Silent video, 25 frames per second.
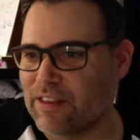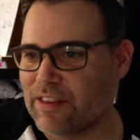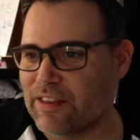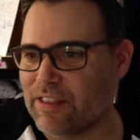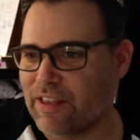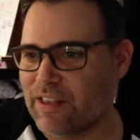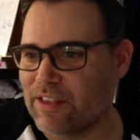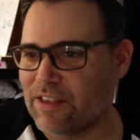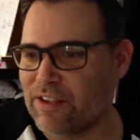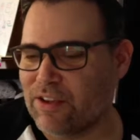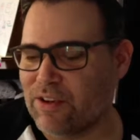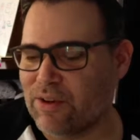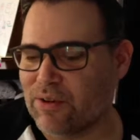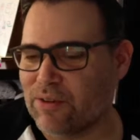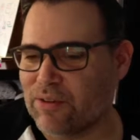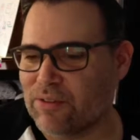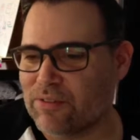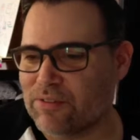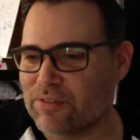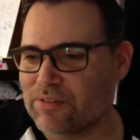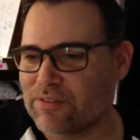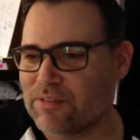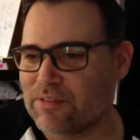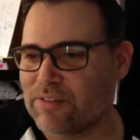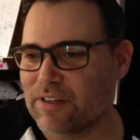Thank you.
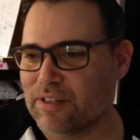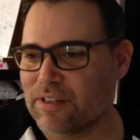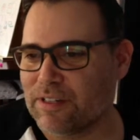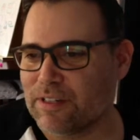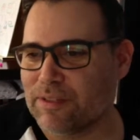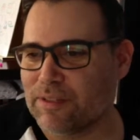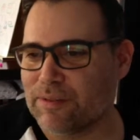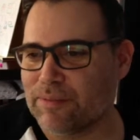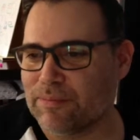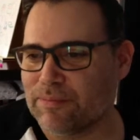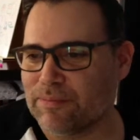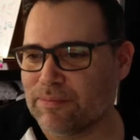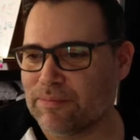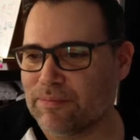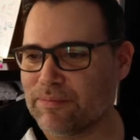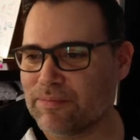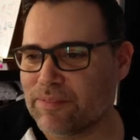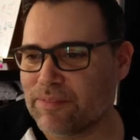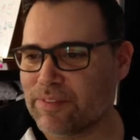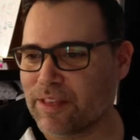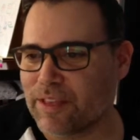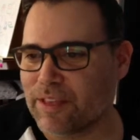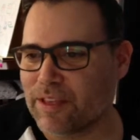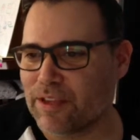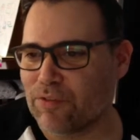
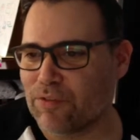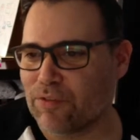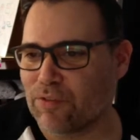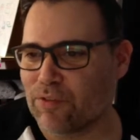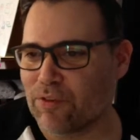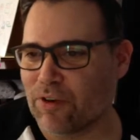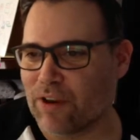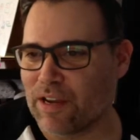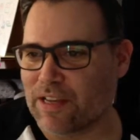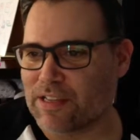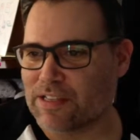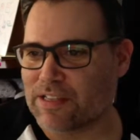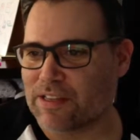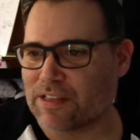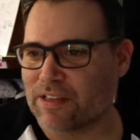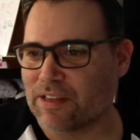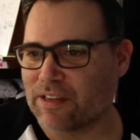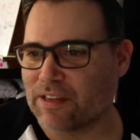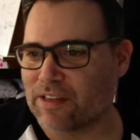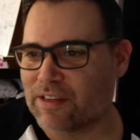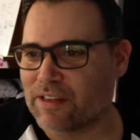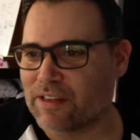Thank you for asking.